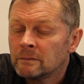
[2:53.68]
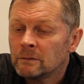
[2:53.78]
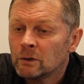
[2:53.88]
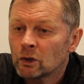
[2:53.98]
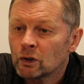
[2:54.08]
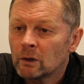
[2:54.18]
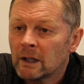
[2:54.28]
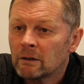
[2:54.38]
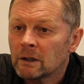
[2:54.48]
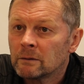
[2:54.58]
Everyone else?
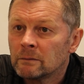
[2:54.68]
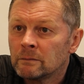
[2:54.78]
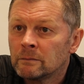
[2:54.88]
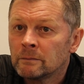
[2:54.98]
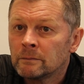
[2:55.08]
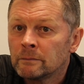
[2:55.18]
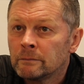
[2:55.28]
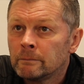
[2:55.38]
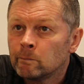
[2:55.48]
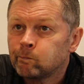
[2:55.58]
How are the
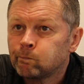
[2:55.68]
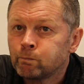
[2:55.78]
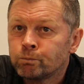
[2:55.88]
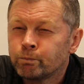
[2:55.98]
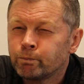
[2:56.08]
rest of the guys?